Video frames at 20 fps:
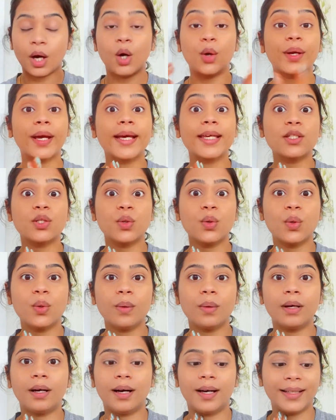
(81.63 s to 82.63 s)
Okay,
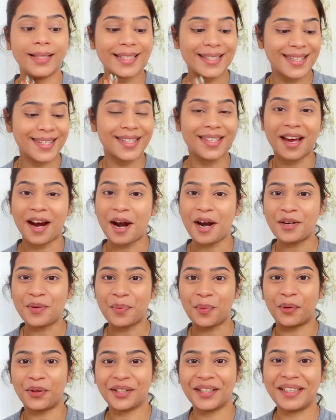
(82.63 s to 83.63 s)
so let's start
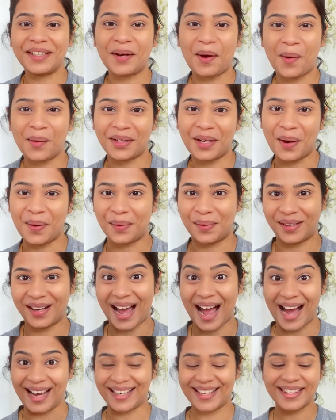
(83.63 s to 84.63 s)
working on our
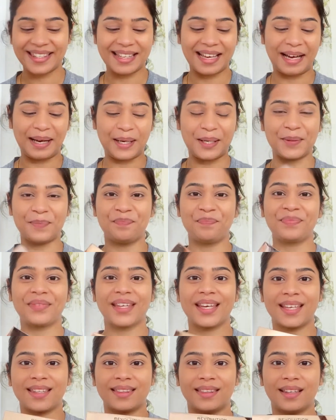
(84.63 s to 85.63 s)
eyes.
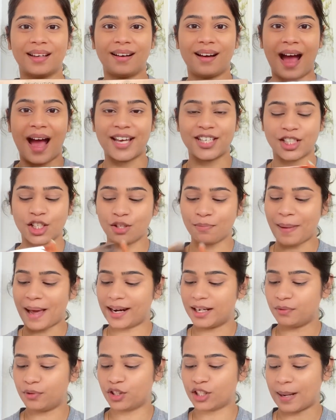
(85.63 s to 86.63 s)
The eyeshadow
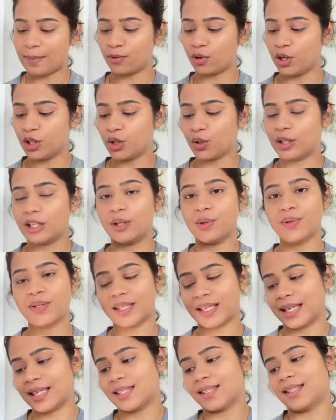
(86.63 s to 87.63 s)
palette which I'm going to
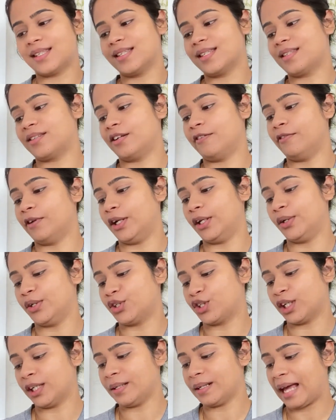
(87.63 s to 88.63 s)
use is this
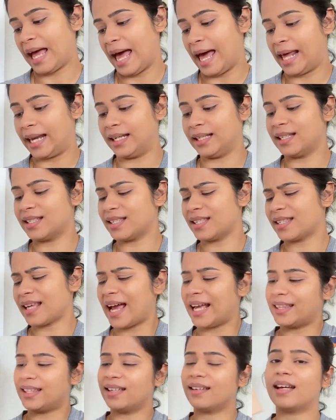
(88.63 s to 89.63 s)
Revolution, and this is
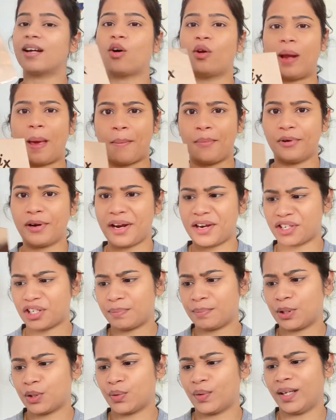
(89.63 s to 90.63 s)
I think a
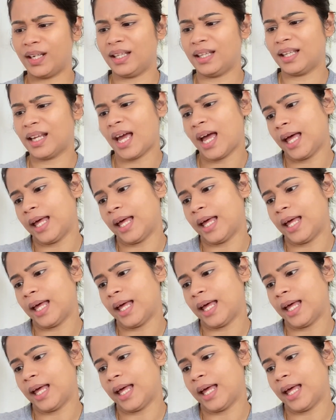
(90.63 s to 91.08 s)
collaboration between